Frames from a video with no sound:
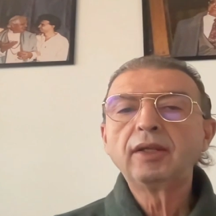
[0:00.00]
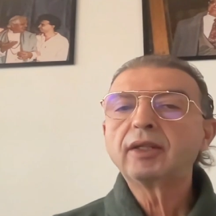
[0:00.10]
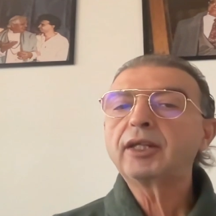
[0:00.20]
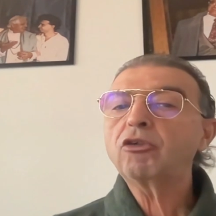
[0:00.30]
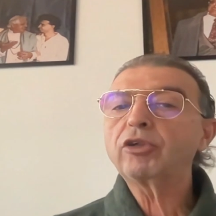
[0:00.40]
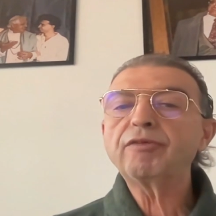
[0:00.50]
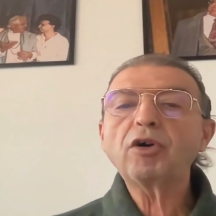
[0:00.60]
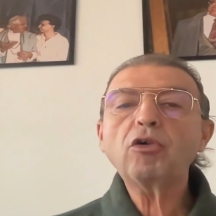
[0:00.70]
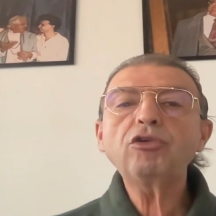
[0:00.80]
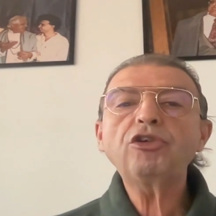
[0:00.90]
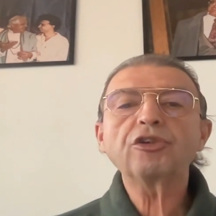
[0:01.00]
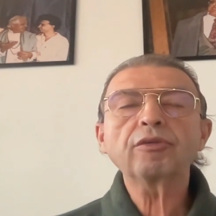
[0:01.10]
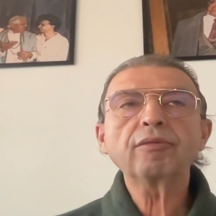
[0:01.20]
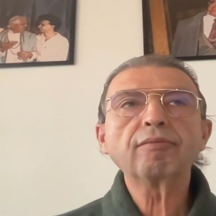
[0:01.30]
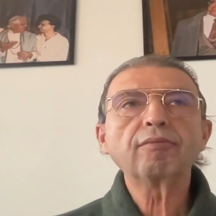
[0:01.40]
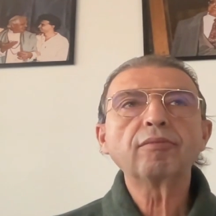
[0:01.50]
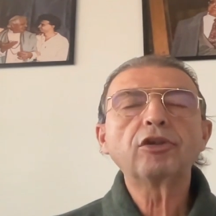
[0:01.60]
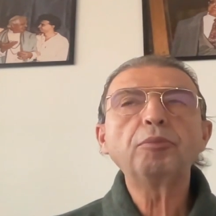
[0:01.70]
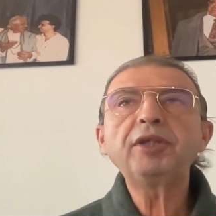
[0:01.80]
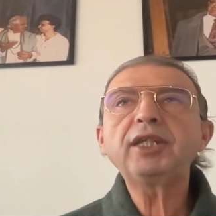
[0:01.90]
Now, devotion,
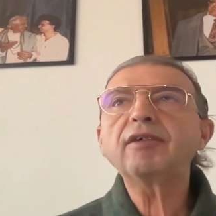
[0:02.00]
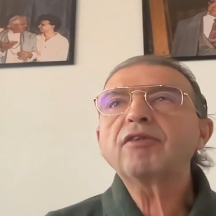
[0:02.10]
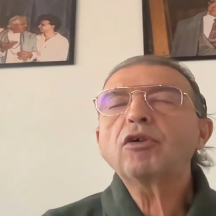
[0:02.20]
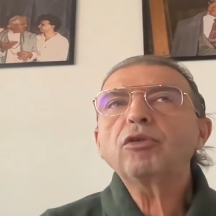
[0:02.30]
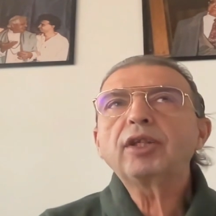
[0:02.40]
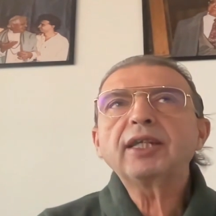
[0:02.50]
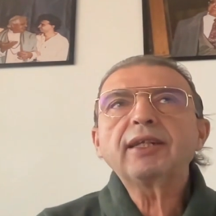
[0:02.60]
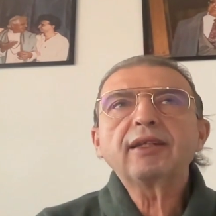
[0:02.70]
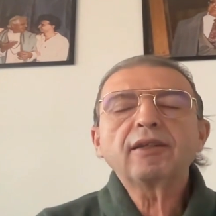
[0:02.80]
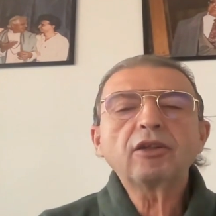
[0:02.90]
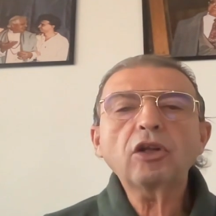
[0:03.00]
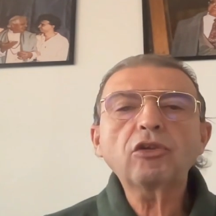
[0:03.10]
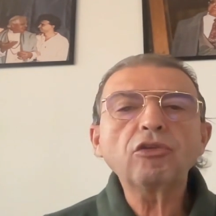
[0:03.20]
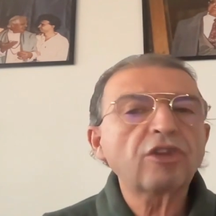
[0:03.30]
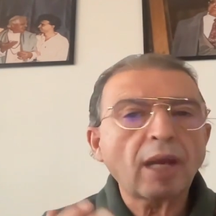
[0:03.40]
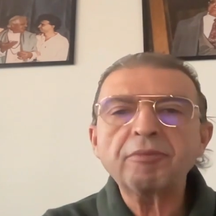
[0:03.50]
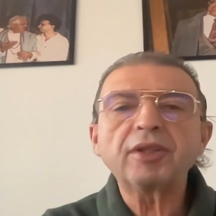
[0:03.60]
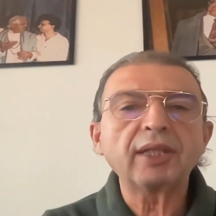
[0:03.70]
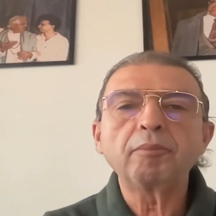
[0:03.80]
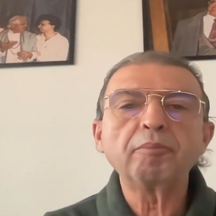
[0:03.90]
to be devoted not to
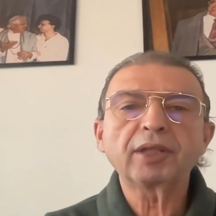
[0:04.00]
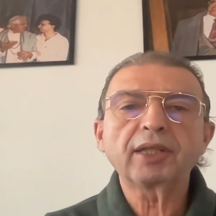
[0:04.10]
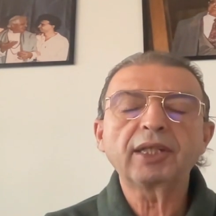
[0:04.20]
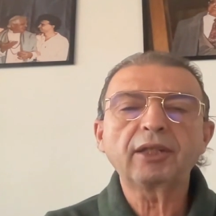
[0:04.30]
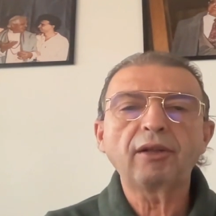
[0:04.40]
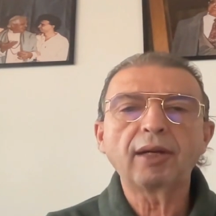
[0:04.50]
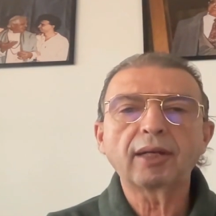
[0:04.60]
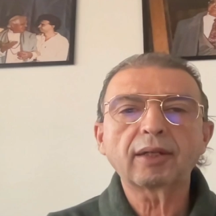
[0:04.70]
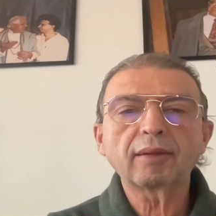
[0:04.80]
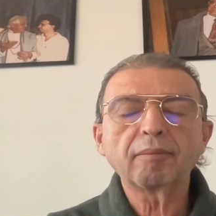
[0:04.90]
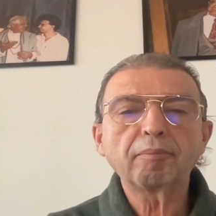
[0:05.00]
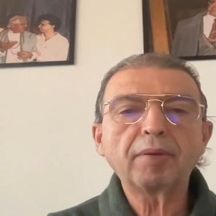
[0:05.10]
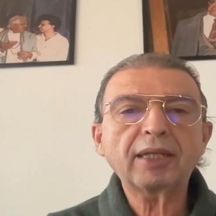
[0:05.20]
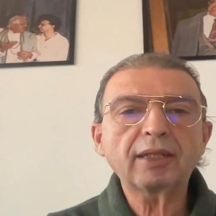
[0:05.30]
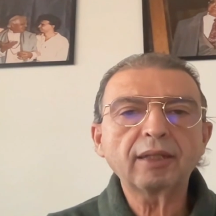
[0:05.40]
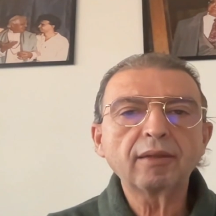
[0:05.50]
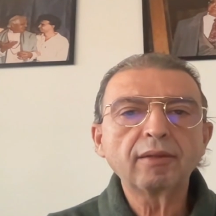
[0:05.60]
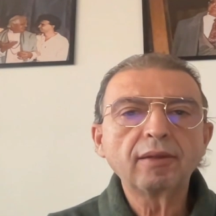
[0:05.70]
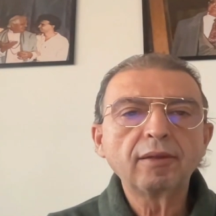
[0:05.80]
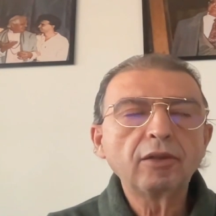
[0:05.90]
something in particular, but
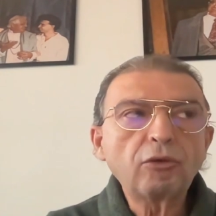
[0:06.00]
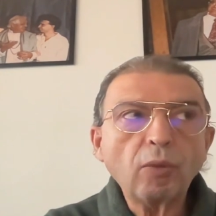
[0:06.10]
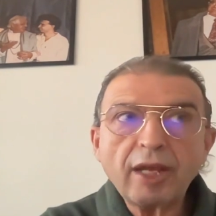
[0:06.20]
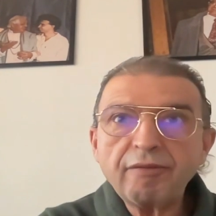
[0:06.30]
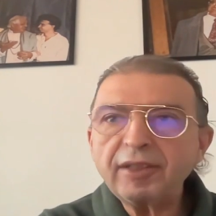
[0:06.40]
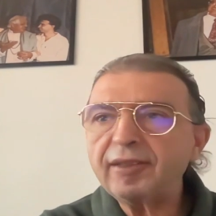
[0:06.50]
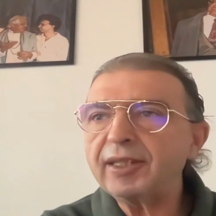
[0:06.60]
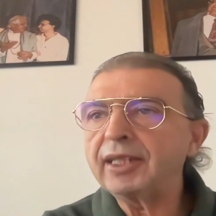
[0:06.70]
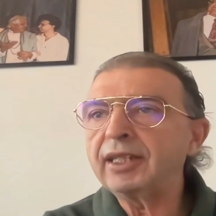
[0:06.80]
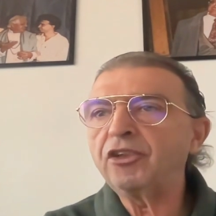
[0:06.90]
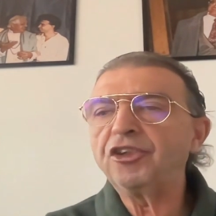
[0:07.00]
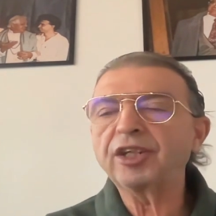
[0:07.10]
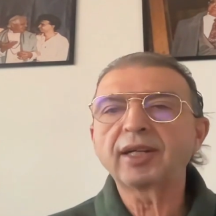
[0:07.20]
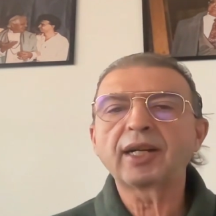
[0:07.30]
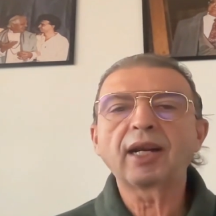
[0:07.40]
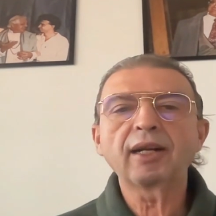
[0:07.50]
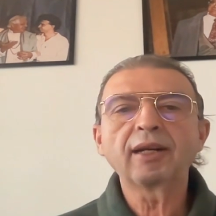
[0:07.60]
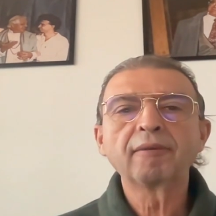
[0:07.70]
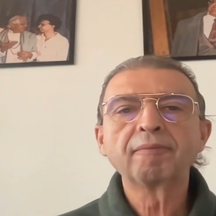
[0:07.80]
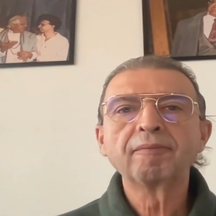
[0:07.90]
to everything in general,
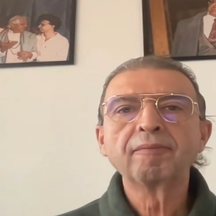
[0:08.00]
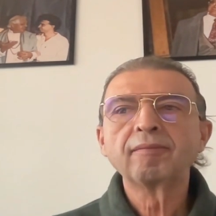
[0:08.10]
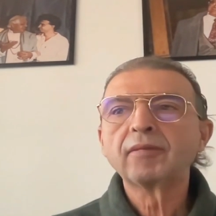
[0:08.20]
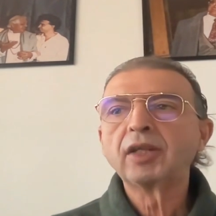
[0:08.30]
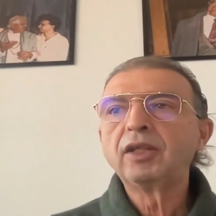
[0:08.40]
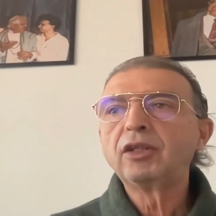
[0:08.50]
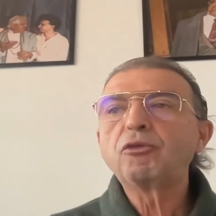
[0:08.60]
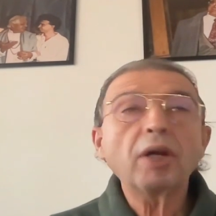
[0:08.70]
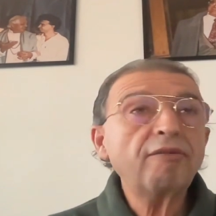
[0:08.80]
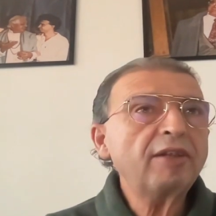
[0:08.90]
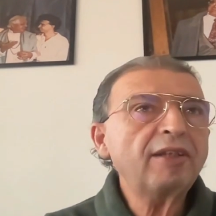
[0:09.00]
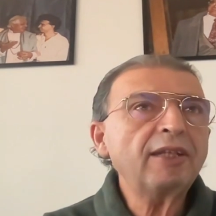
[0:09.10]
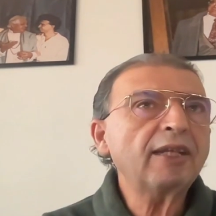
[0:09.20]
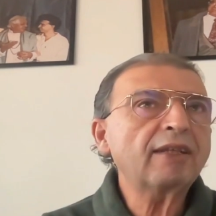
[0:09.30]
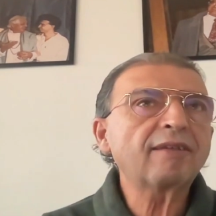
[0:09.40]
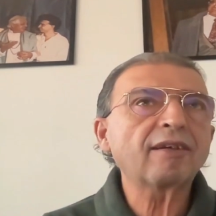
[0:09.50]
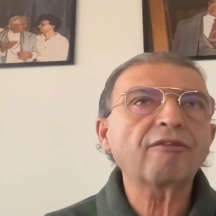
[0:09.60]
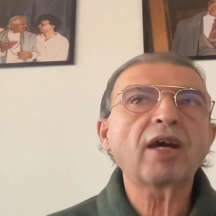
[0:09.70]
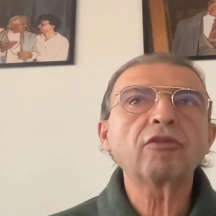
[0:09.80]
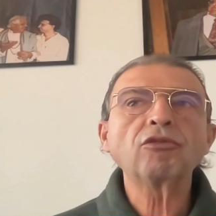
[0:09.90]
to everything that
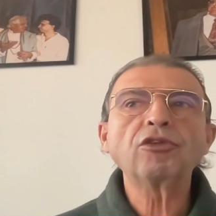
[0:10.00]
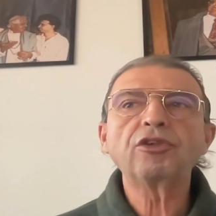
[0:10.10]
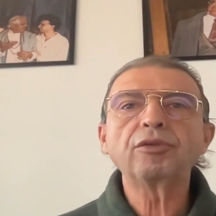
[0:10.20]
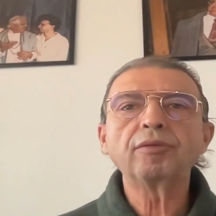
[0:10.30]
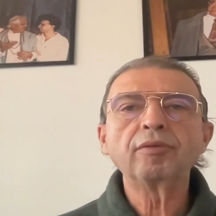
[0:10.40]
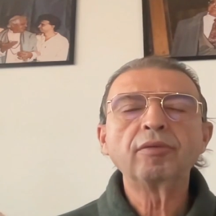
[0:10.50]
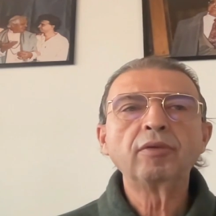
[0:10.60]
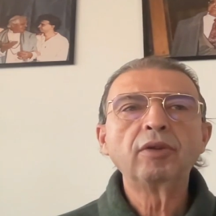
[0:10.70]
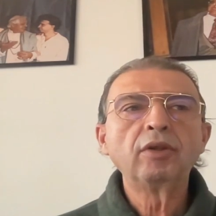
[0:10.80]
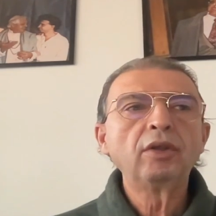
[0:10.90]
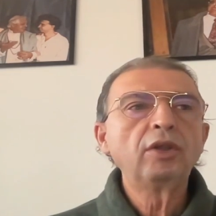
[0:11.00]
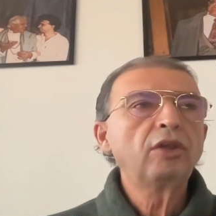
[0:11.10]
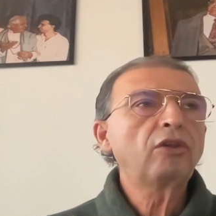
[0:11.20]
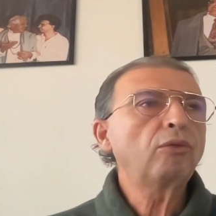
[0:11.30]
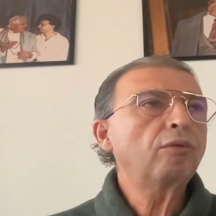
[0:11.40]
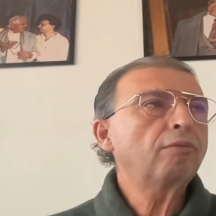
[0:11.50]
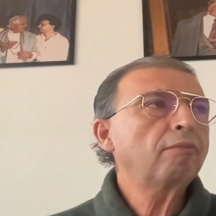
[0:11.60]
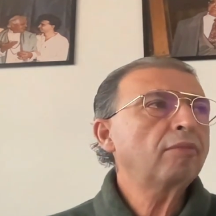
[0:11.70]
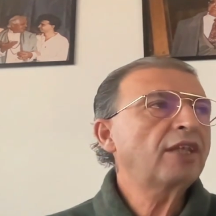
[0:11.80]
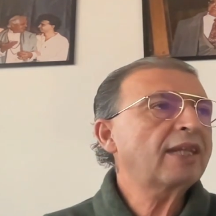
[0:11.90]
surrounds you, to
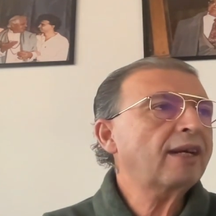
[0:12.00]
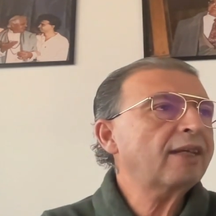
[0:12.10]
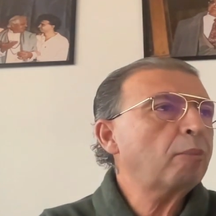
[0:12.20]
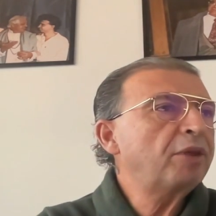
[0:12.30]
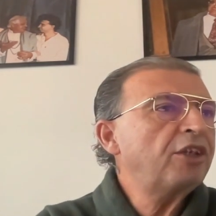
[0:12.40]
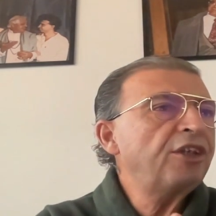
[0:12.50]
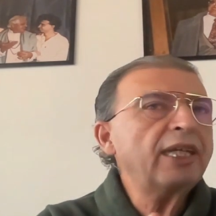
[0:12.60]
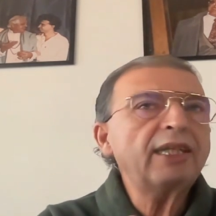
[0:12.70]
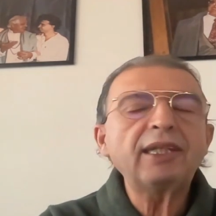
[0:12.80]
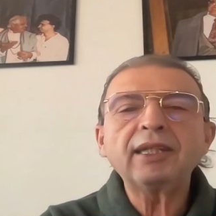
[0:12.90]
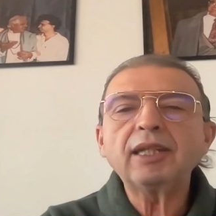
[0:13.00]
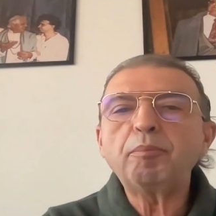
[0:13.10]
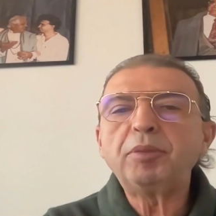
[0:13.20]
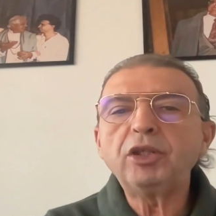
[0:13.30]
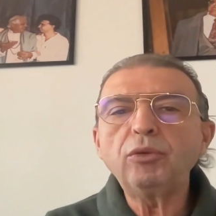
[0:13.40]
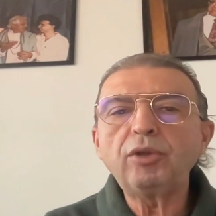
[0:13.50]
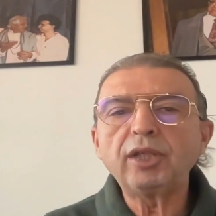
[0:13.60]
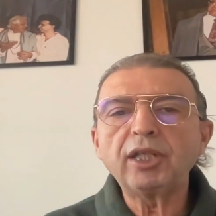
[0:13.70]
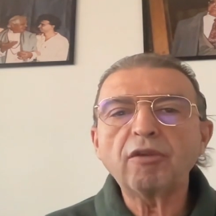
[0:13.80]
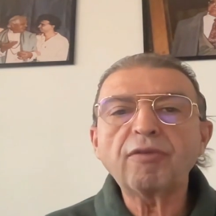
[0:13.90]
start appreciating the
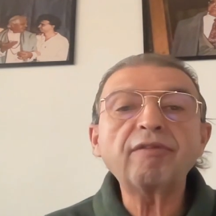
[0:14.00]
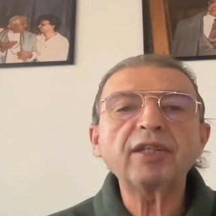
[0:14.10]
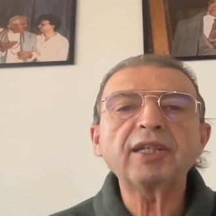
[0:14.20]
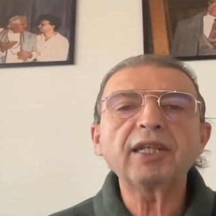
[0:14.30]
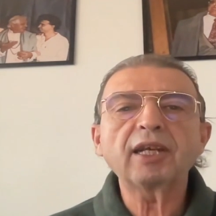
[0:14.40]
beauty of everything